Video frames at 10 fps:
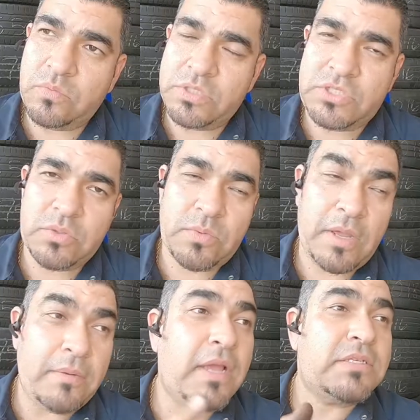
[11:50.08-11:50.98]
Windshield
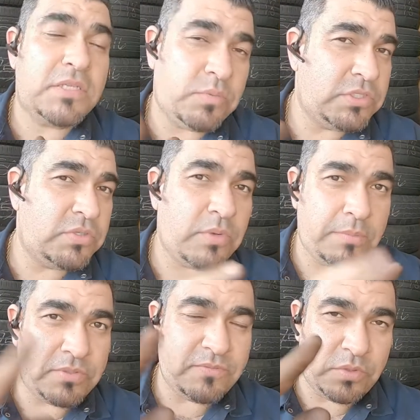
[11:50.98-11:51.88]
wipers
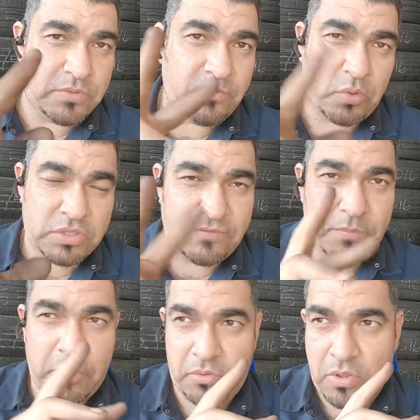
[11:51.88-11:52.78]
works for
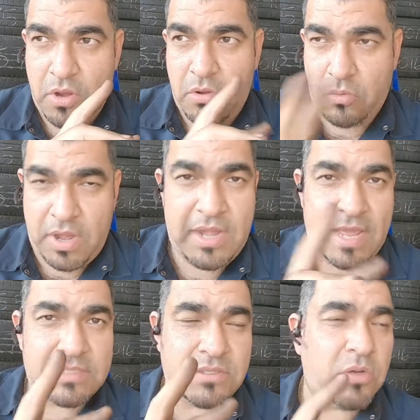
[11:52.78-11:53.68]
both rain
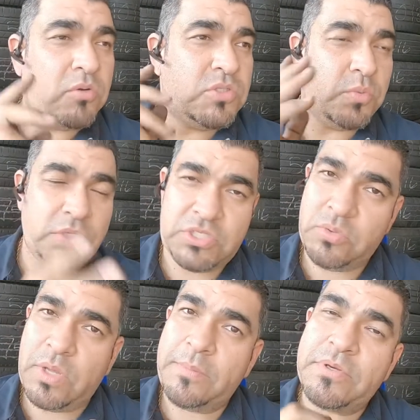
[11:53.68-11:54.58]
and snow. So
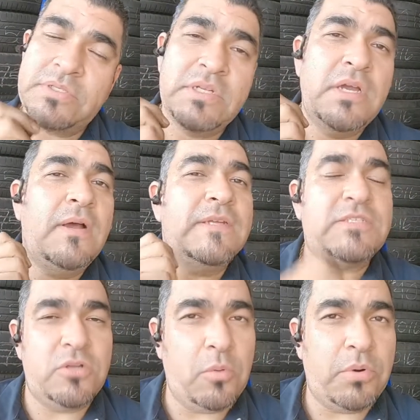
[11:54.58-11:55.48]
windshield wipers, a
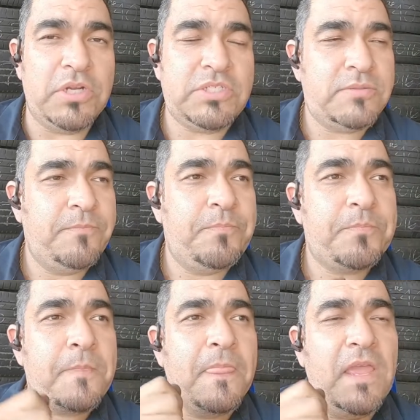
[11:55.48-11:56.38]
snow brush.
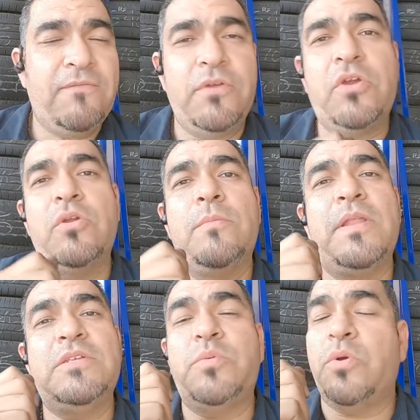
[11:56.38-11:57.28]
If you're going to a
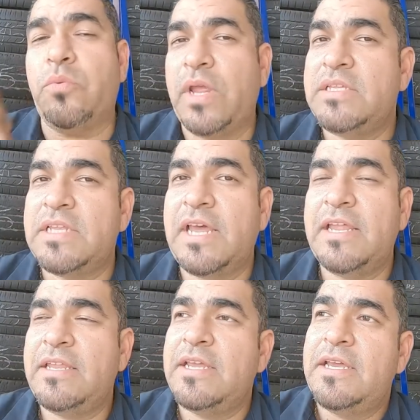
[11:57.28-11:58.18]
place where it rains a
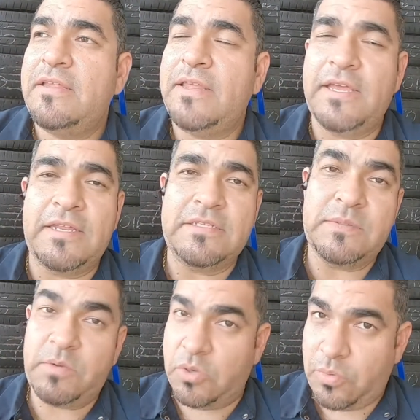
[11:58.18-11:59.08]
lot, then
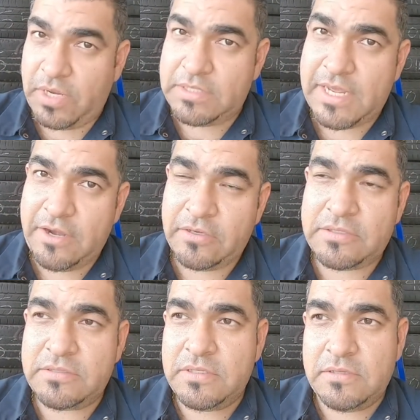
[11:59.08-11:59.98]
some good rain
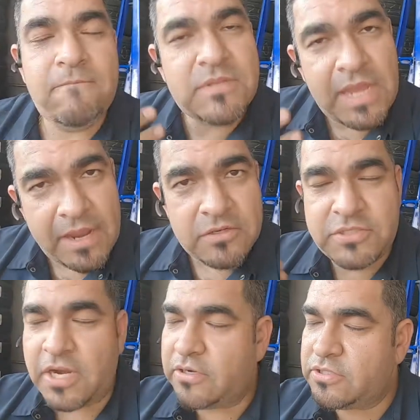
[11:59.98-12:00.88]
tires.
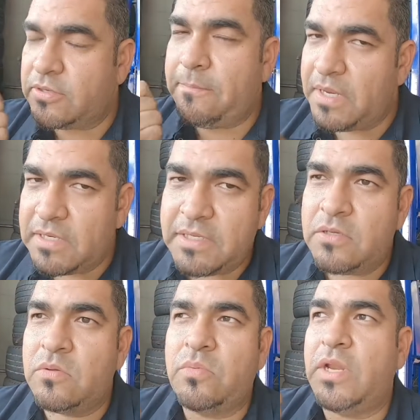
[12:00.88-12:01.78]
Tires are a big
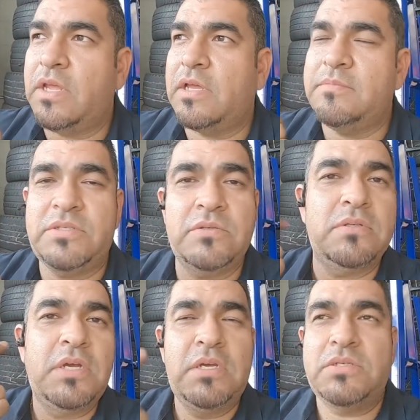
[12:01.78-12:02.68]
deal when it comes to
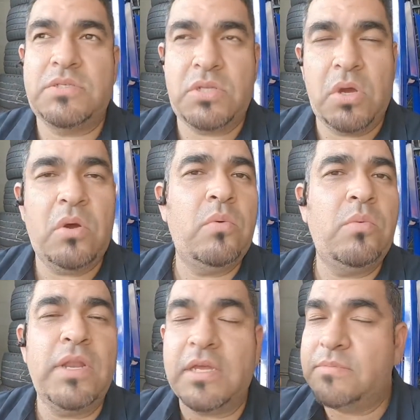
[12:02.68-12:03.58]
snow,
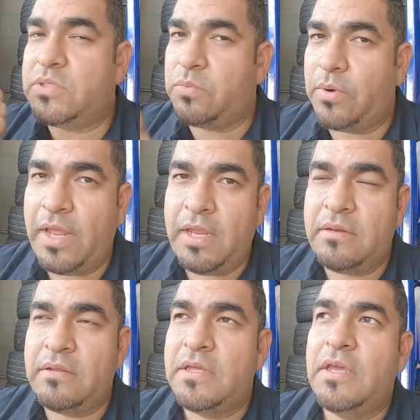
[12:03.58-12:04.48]
when it comes to rain.